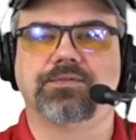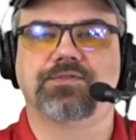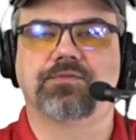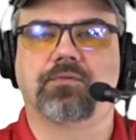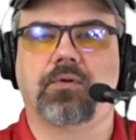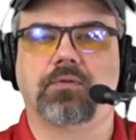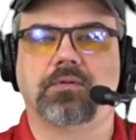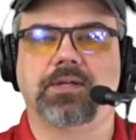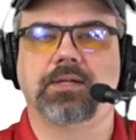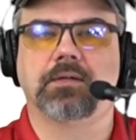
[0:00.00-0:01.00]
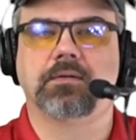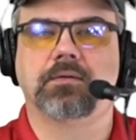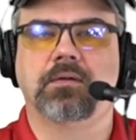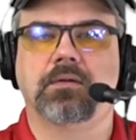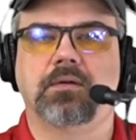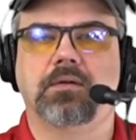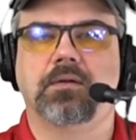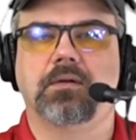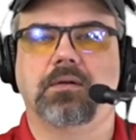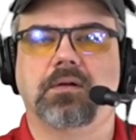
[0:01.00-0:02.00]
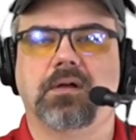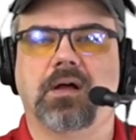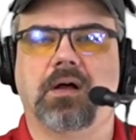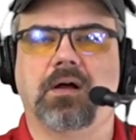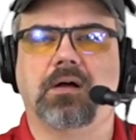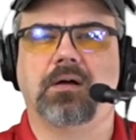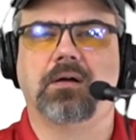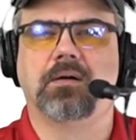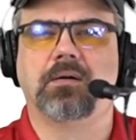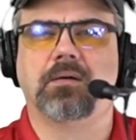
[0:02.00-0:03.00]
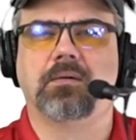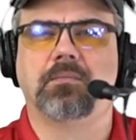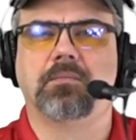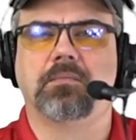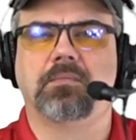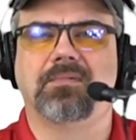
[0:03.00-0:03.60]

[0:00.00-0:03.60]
scrolling. Um,